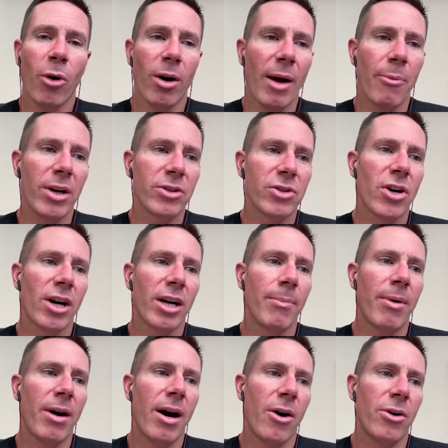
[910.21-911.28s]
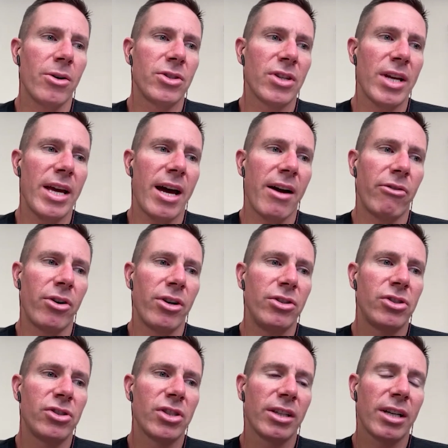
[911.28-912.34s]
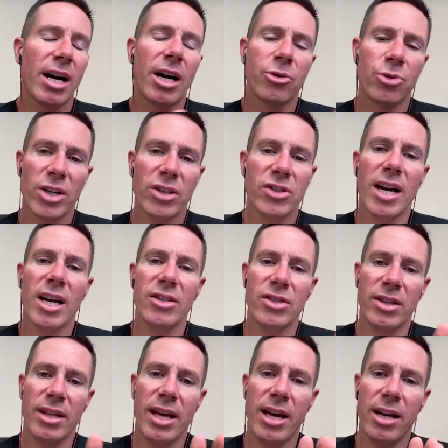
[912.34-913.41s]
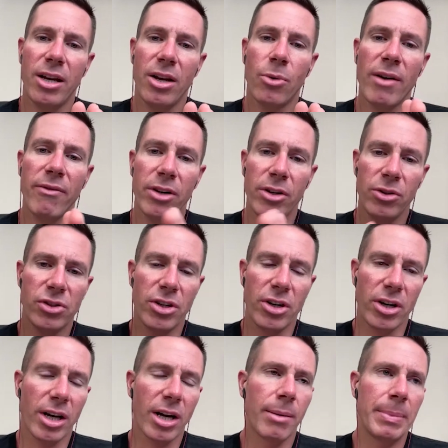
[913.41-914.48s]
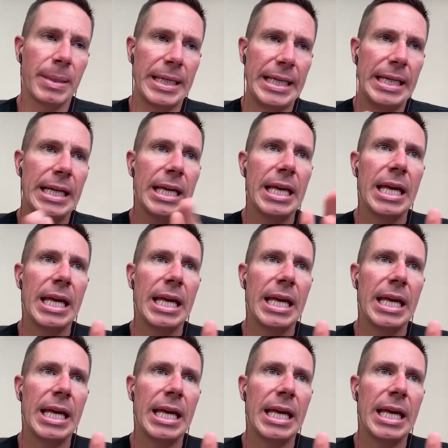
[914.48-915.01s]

I want to talk about average contract size and then revenues of your company.